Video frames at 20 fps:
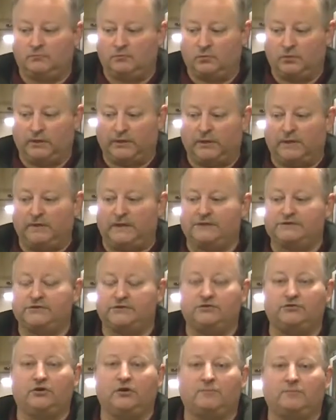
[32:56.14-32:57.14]
we're going to let
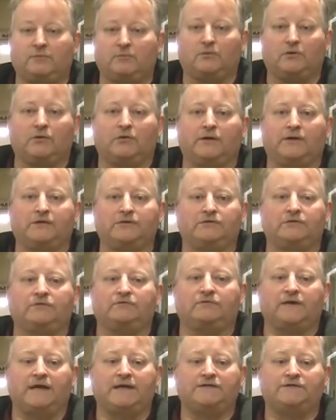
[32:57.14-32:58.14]
you do it, but we're going to
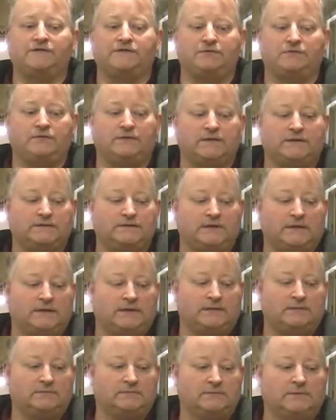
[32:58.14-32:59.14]
advise you
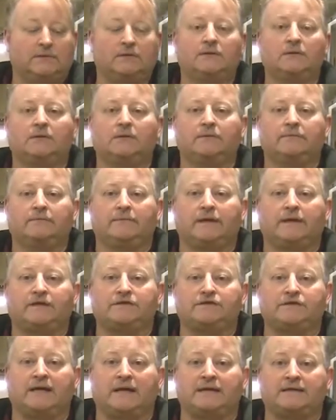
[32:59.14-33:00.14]
that
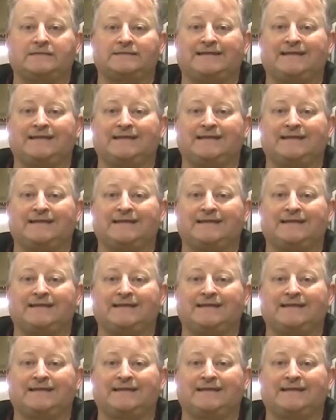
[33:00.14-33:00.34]
it's not as